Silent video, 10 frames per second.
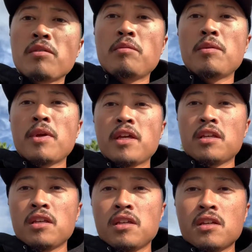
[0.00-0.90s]
be
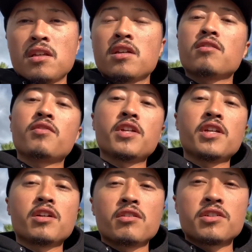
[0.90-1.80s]
making another
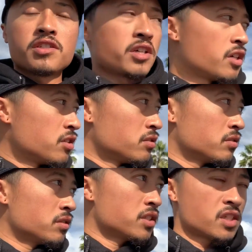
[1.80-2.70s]
video or so,
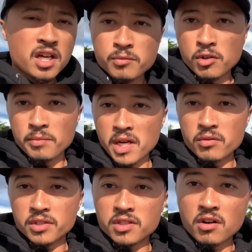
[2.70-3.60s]
just talking more about what
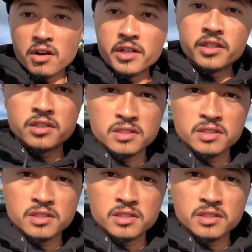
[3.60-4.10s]
this car is,